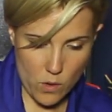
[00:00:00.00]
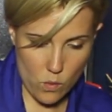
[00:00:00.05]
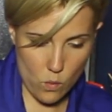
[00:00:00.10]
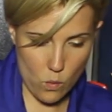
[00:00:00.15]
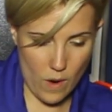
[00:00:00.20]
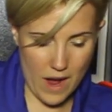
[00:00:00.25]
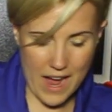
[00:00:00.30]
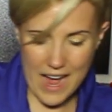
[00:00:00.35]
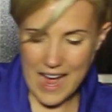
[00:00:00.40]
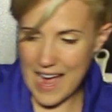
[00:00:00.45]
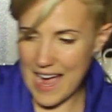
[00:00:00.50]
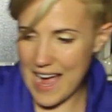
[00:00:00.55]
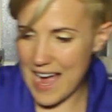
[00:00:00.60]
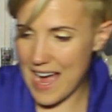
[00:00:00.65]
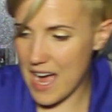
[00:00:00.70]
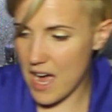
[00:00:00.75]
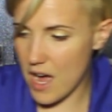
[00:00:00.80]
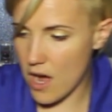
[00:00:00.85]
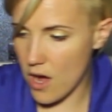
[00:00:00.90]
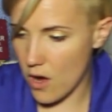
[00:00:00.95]

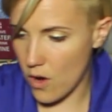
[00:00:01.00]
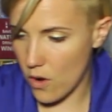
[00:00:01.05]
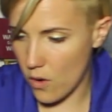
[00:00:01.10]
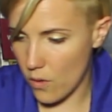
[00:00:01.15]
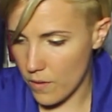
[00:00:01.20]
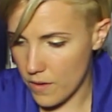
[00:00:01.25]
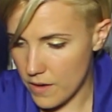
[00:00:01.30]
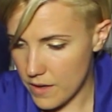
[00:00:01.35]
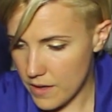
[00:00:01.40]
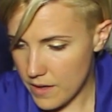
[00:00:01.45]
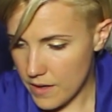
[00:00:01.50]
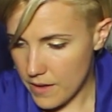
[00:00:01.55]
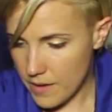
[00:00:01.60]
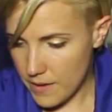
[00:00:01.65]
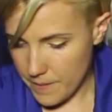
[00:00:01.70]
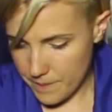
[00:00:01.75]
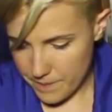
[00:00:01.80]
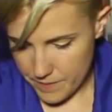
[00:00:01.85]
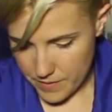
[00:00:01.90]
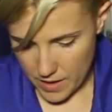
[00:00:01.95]
Wow.
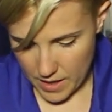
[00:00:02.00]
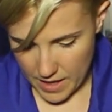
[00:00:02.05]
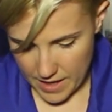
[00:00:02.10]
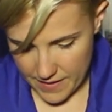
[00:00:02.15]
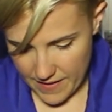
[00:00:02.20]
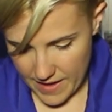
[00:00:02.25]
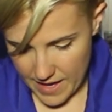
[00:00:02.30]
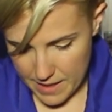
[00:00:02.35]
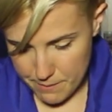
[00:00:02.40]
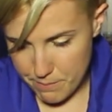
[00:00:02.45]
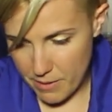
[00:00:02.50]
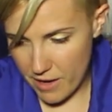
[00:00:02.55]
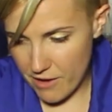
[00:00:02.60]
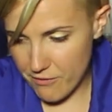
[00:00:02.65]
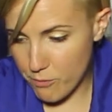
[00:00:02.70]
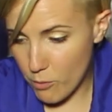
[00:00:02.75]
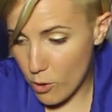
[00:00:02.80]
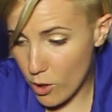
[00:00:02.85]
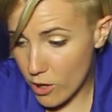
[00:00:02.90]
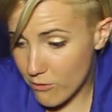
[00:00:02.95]
And then
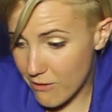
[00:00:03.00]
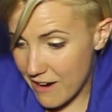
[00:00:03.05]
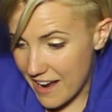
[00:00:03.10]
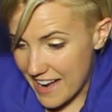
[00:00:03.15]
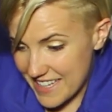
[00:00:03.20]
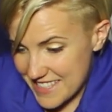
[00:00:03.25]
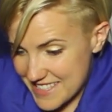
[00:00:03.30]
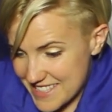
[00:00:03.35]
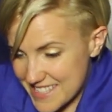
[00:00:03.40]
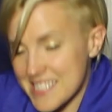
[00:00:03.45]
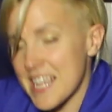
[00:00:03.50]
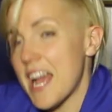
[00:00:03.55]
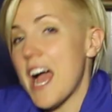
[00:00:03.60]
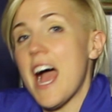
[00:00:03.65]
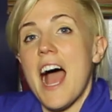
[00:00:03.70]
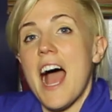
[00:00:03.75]
puff more rice.